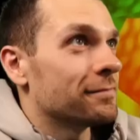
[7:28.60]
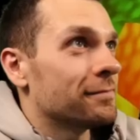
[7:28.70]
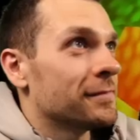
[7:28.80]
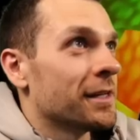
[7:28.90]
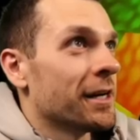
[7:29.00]

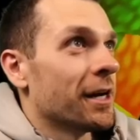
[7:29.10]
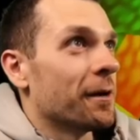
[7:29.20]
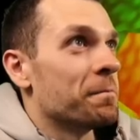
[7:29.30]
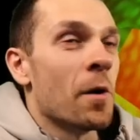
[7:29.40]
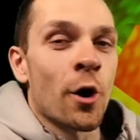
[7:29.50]
Ugh,
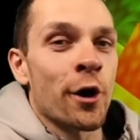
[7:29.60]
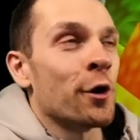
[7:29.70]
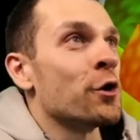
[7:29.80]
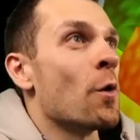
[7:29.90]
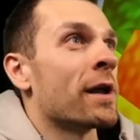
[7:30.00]
Mario,
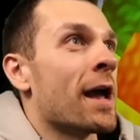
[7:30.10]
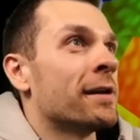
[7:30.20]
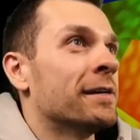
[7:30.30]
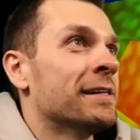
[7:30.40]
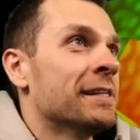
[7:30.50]
you again.
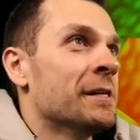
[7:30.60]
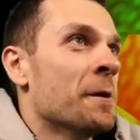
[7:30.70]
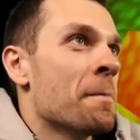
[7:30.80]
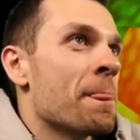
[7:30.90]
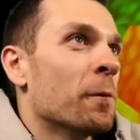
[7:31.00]

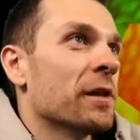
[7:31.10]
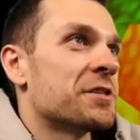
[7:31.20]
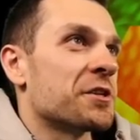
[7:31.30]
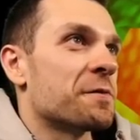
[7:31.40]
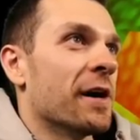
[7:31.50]
Well, that's
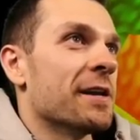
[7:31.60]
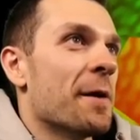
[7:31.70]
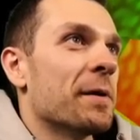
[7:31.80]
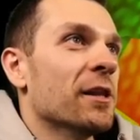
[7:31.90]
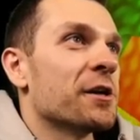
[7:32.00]
just fine. I've
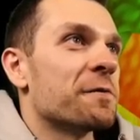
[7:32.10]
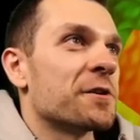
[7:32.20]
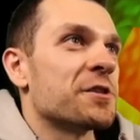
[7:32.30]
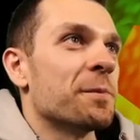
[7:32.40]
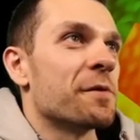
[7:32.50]
been looking for
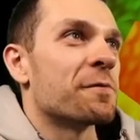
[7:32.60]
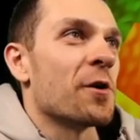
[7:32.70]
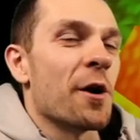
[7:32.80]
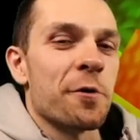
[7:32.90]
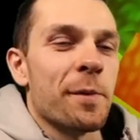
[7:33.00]
something to
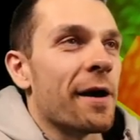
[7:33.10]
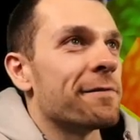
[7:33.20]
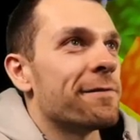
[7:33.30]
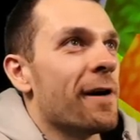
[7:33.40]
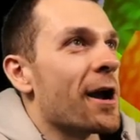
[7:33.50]
fry with my
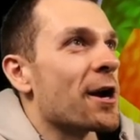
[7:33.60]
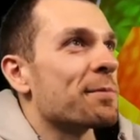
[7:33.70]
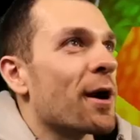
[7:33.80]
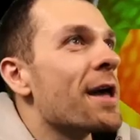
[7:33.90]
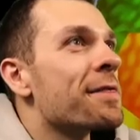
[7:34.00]
fire
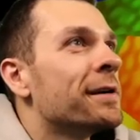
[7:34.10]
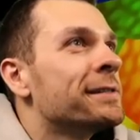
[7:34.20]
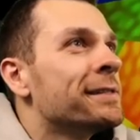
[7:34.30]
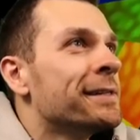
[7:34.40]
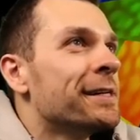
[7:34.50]
breath.
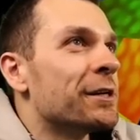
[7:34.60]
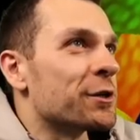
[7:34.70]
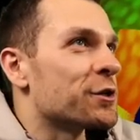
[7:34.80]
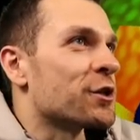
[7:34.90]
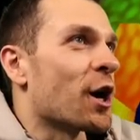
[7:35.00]
Your
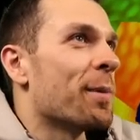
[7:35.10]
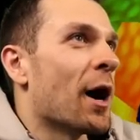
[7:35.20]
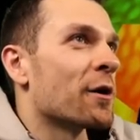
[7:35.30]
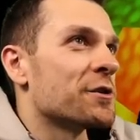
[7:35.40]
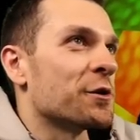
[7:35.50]
star
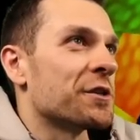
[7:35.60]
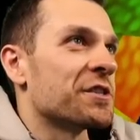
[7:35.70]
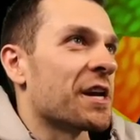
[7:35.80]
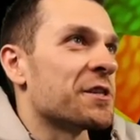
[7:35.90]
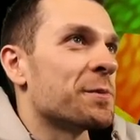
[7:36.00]
power is useless
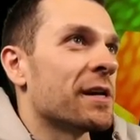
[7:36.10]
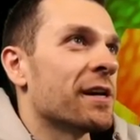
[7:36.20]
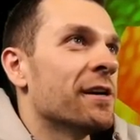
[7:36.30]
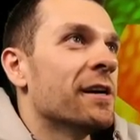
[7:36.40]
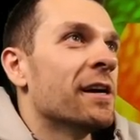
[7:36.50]
against me.
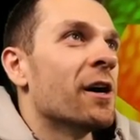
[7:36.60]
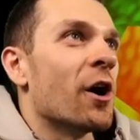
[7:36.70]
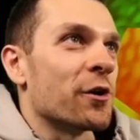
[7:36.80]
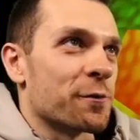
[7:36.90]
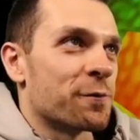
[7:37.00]

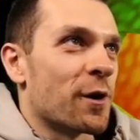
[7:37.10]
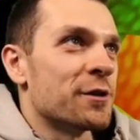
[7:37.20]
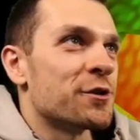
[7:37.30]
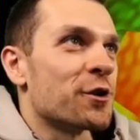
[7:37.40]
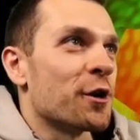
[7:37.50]
Your
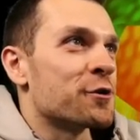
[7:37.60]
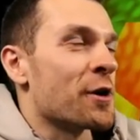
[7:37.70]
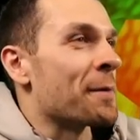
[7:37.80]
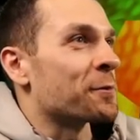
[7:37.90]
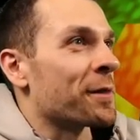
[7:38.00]
friends are all
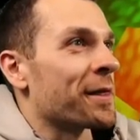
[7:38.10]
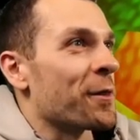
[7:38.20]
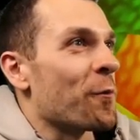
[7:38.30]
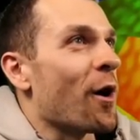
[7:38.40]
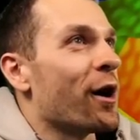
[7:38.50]
trapped within the
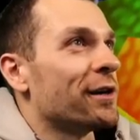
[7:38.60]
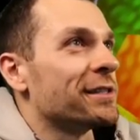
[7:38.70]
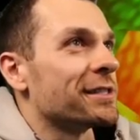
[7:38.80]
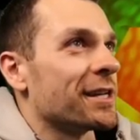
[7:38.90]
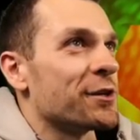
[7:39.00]

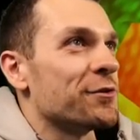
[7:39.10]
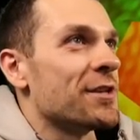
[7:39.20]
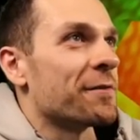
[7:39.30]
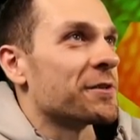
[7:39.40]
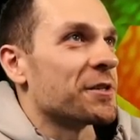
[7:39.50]
walls, and you'll
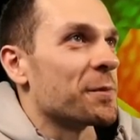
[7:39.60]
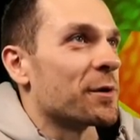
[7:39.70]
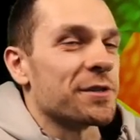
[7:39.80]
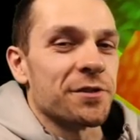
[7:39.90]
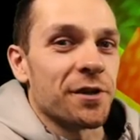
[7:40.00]
never see the
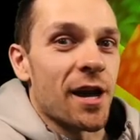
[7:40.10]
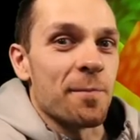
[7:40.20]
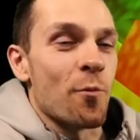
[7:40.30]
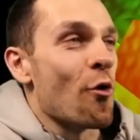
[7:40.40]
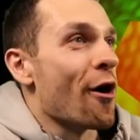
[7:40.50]
princess again.
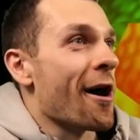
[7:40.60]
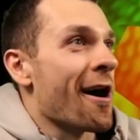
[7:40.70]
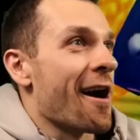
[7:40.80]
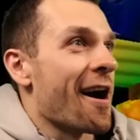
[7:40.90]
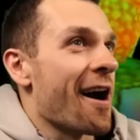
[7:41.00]

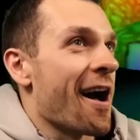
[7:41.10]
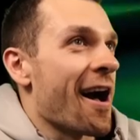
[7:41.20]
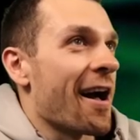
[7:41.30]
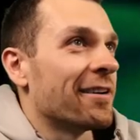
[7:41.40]
Wahaha.